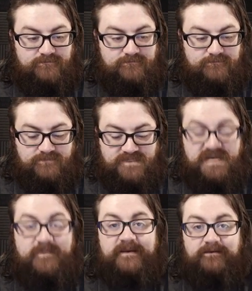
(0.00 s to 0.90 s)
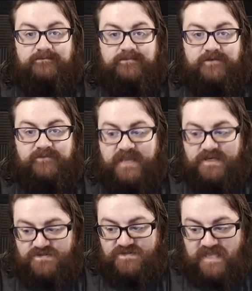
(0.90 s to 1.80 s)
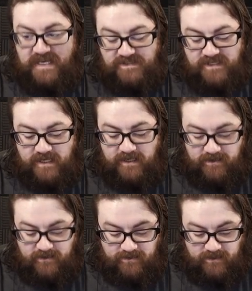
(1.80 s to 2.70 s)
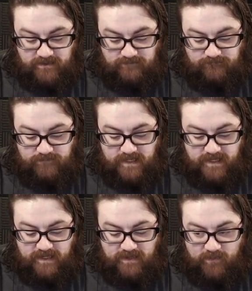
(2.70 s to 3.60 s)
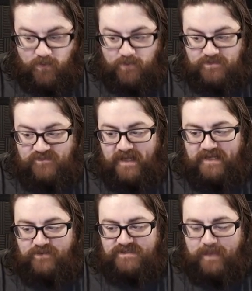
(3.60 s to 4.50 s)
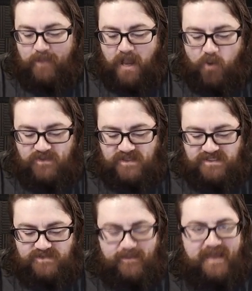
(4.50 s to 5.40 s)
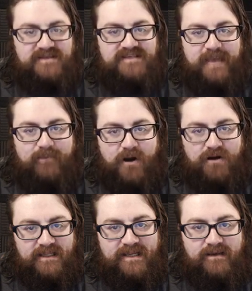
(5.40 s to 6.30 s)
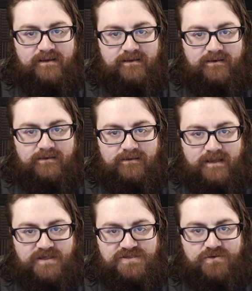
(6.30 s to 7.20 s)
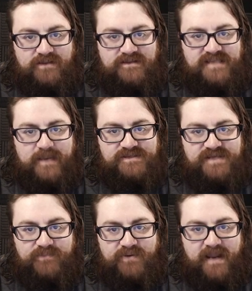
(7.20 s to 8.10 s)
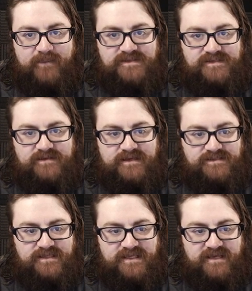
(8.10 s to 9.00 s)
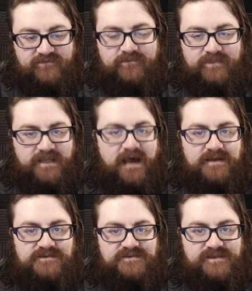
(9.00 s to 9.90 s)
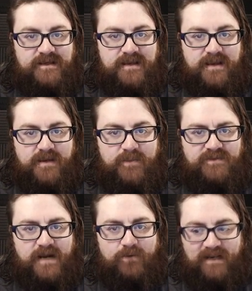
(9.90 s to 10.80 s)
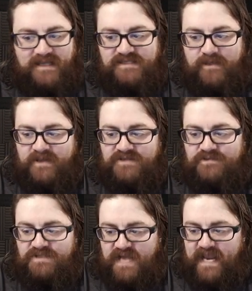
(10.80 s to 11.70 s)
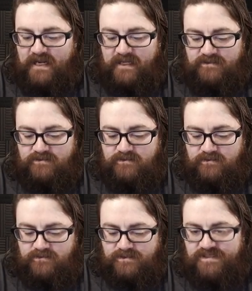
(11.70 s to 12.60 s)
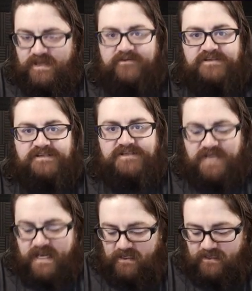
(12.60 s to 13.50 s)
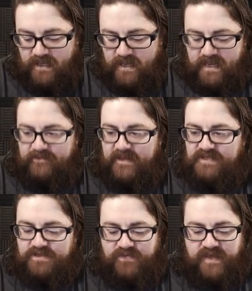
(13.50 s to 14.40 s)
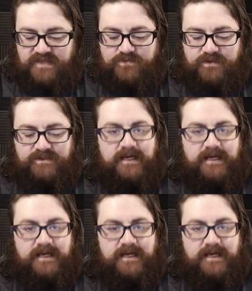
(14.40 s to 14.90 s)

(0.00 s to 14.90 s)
shipping notification says. But what was funny was I opened this, and I was like, man, this came early. Like, surely this Amazon Prime is the gift from the gods. But then I realized something else was jangling, because this obviously isn't jangling, and these two things were in there.